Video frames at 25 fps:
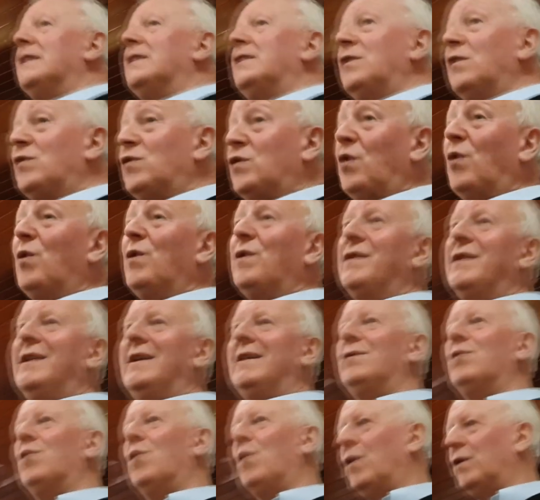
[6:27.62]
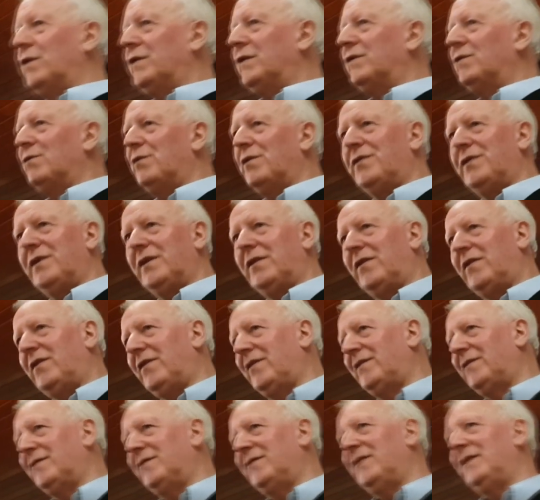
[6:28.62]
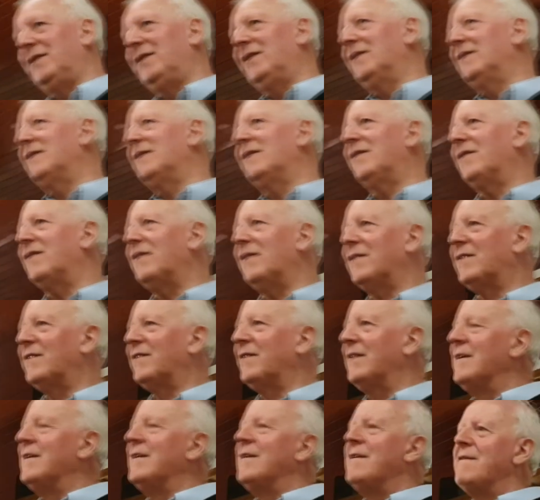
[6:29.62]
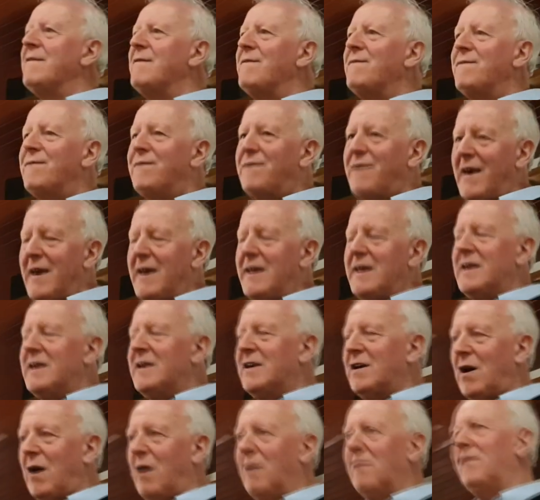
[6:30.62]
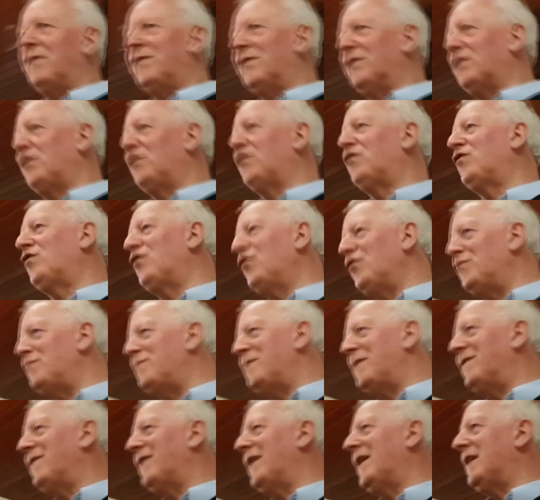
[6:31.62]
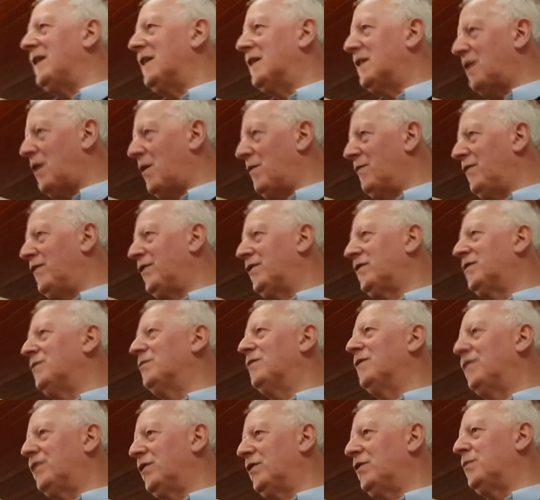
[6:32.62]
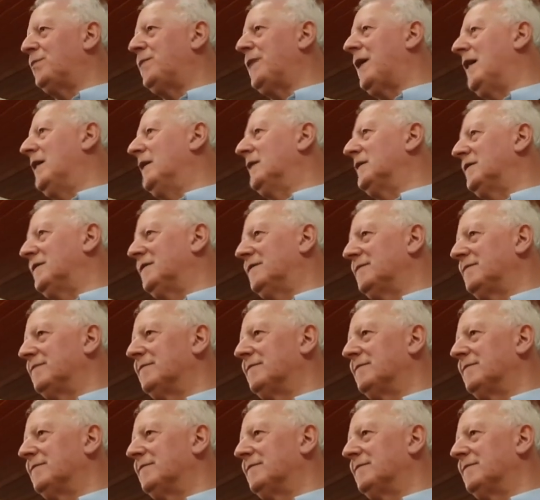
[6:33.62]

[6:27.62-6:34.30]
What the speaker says: You don't need water with this. This is very comfort, should be very comfortable for your palate.